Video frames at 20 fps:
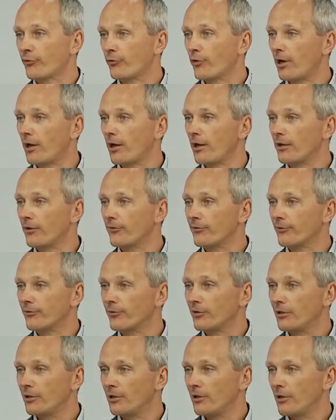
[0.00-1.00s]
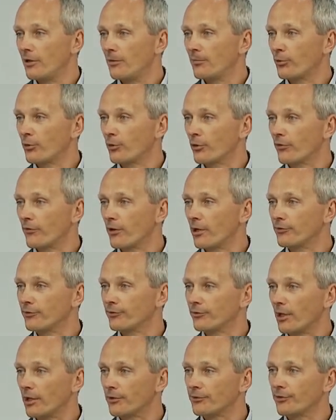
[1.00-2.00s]
thrive,
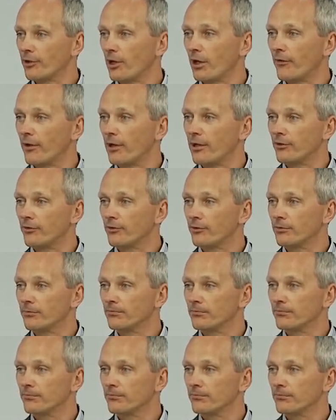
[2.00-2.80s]
progress, accelerate